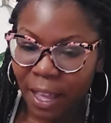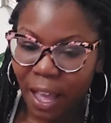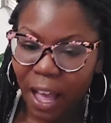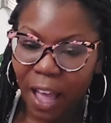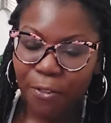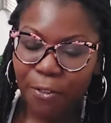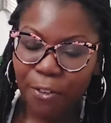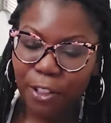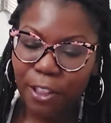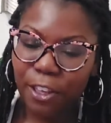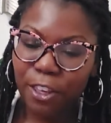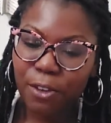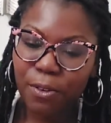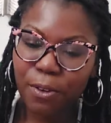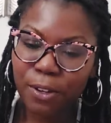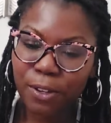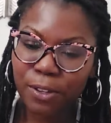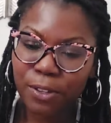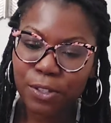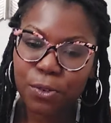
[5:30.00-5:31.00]
i feel like you
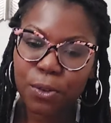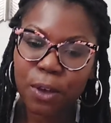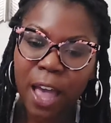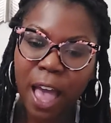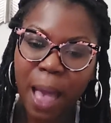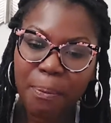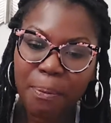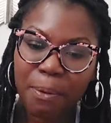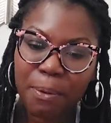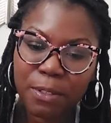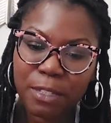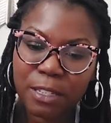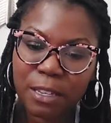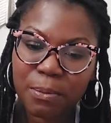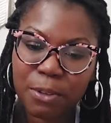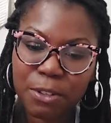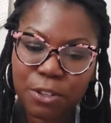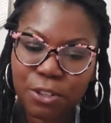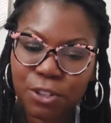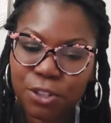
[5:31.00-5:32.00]
were so happy with
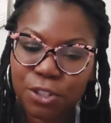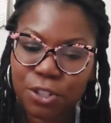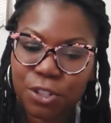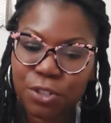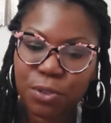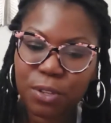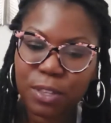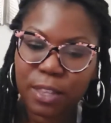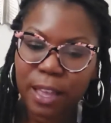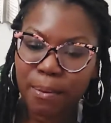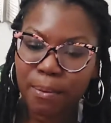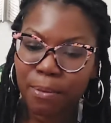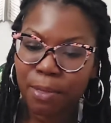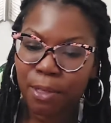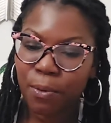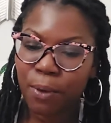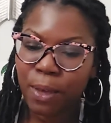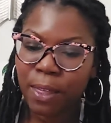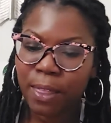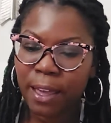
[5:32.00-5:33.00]
someone you just took them
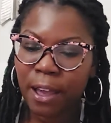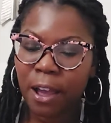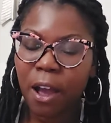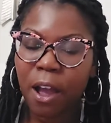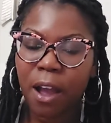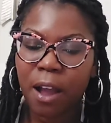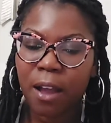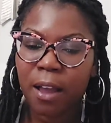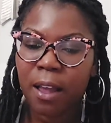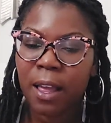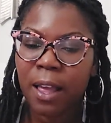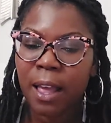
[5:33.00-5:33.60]
the way they are